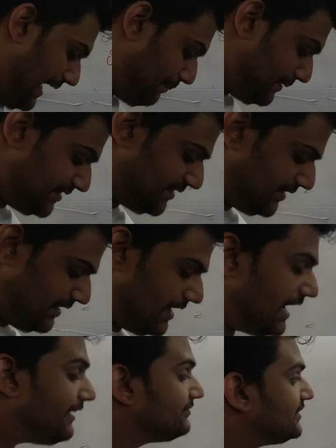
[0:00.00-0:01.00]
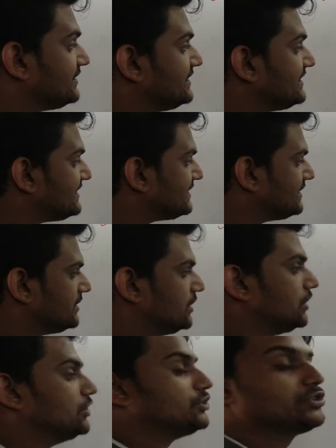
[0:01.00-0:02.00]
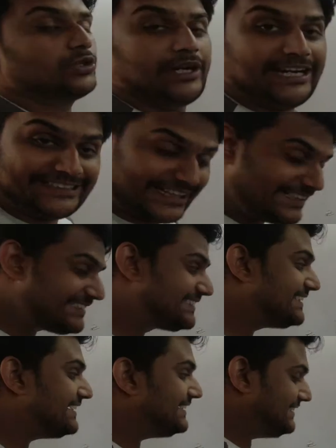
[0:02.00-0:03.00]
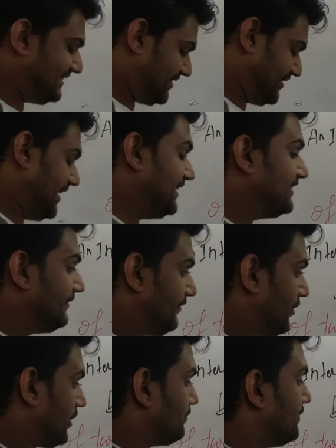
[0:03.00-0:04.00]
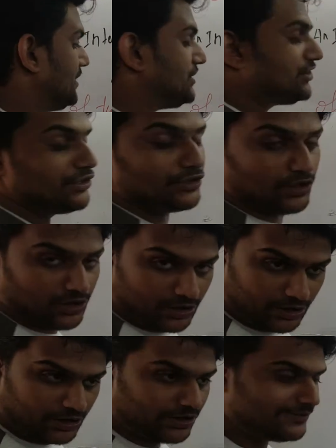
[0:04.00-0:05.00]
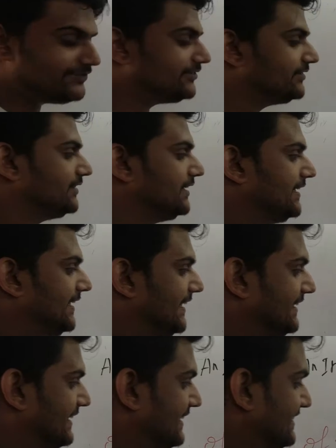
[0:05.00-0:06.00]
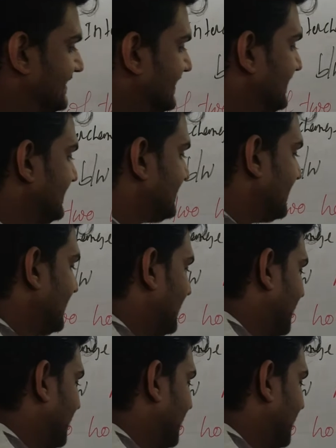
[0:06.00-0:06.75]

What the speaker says: happens after this? So it results in the formation of, results